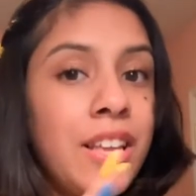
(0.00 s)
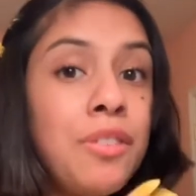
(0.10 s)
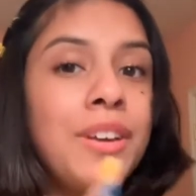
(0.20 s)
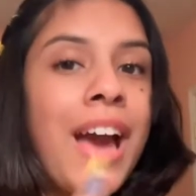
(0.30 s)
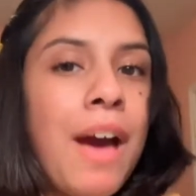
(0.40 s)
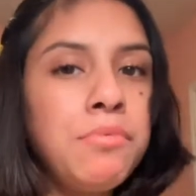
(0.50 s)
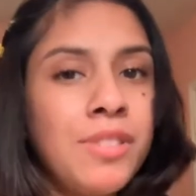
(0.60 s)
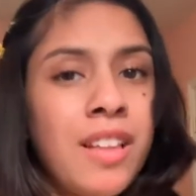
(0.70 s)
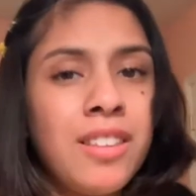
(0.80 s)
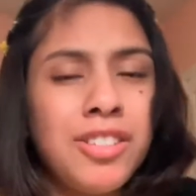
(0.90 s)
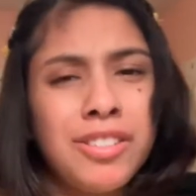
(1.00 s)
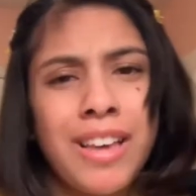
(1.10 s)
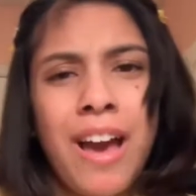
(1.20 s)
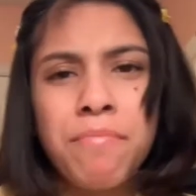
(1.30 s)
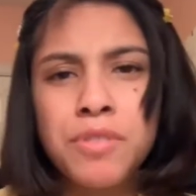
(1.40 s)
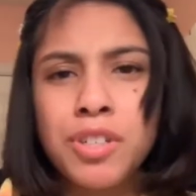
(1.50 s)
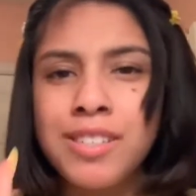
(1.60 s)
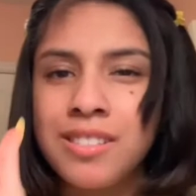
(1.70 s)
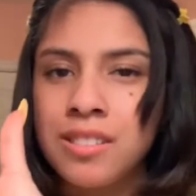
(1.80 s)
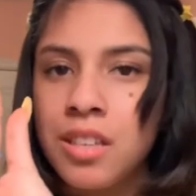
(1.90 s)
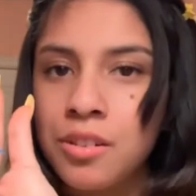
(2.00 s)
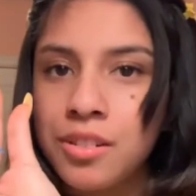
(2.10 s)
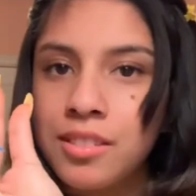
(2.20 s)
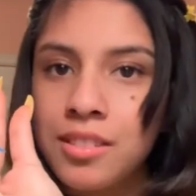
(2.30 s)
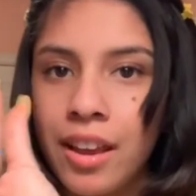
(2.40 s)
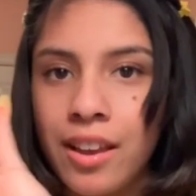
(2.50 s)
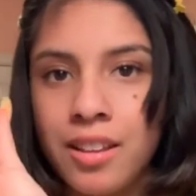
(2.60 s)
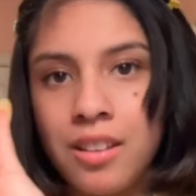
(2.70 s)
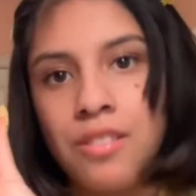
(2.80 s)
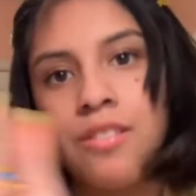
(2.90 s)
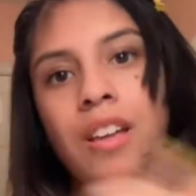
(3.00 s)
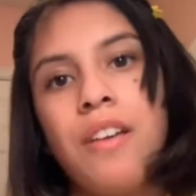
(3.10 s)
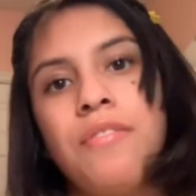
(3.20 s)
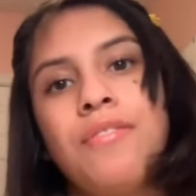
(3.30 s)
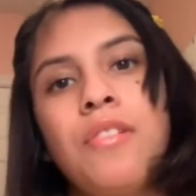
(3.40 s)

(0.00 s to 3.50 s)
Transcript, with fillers: They don't capture that. They just capture a single second in your life.